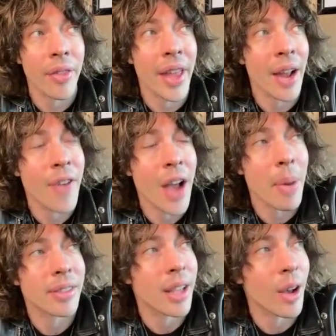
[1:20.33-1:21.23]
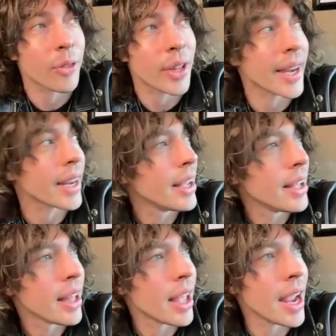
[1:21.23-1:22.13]
And then I found myself like
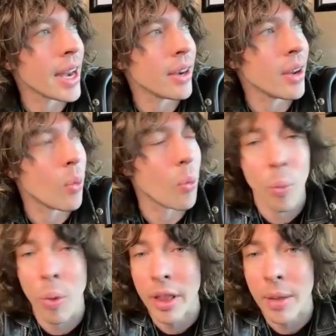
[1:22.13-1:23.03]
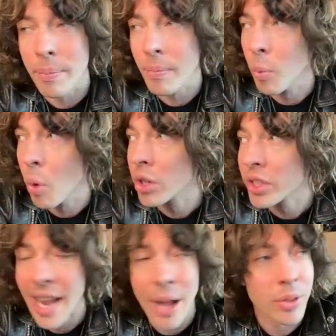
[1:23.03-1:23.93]
in one of the
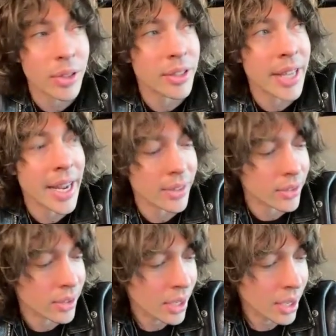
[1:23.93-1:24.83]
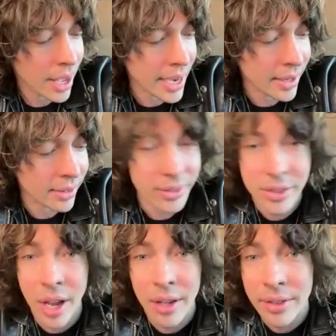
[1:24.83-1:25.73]
worst council estates in
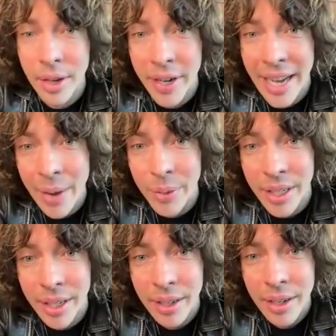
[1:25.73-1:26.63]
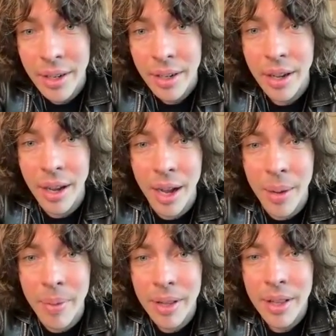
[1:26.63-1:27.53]
Suffolk County,
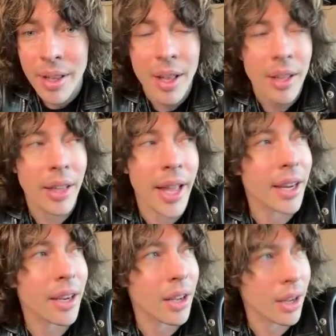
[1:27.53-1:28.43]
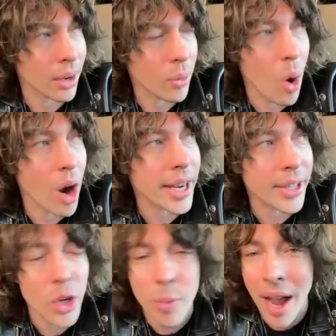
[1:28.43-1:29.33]
like
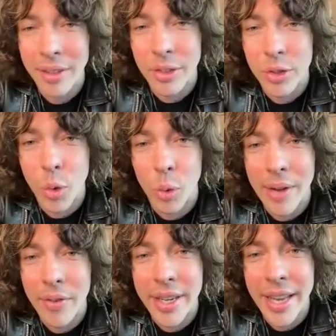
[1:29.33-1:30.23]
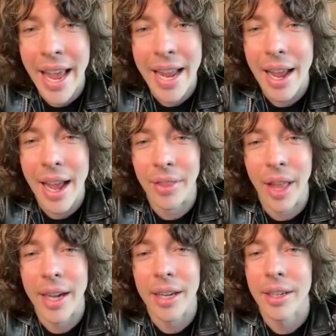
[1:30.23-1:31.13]
walking 2 miles to school every day and
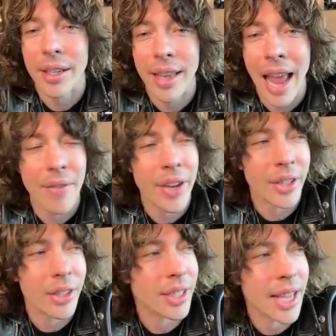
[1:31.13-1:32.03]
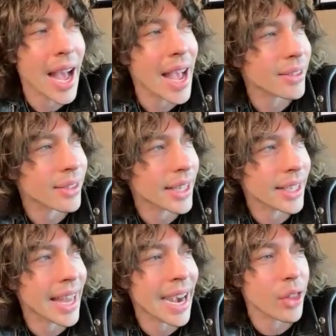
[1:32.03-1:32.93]
like having guys like
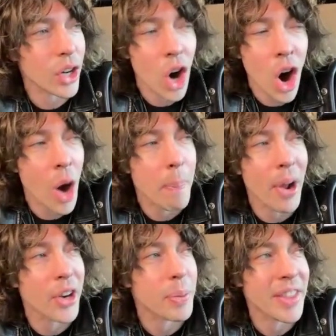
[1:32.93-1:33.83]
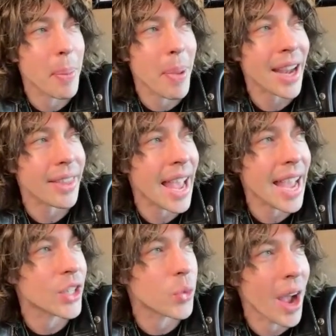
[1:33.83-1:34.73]
get out of their car, punch me in the back of the
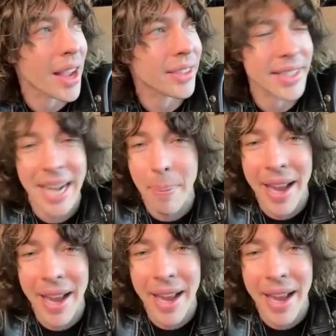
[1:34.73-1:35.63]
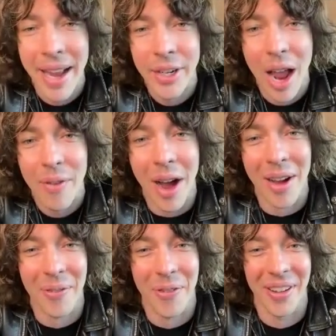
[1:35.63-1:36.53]
head twice, then get back in and
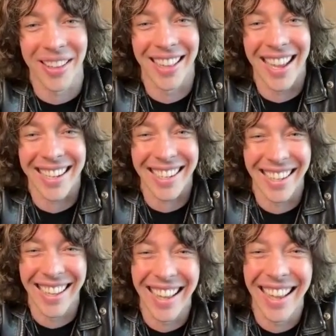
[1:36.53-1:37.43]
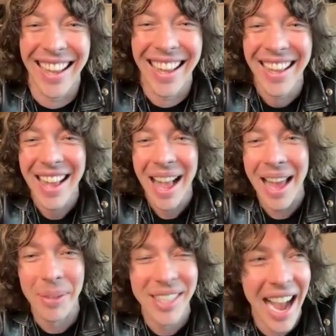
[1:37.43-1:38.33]
drive off.
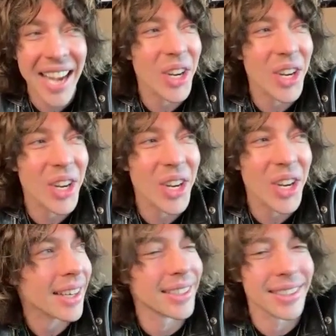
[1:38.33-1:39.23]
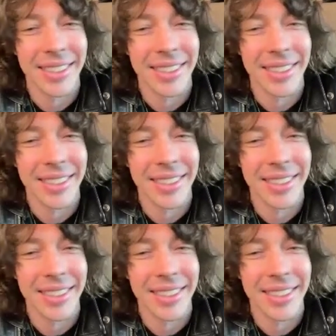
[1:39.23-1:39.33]
And it was kind of great.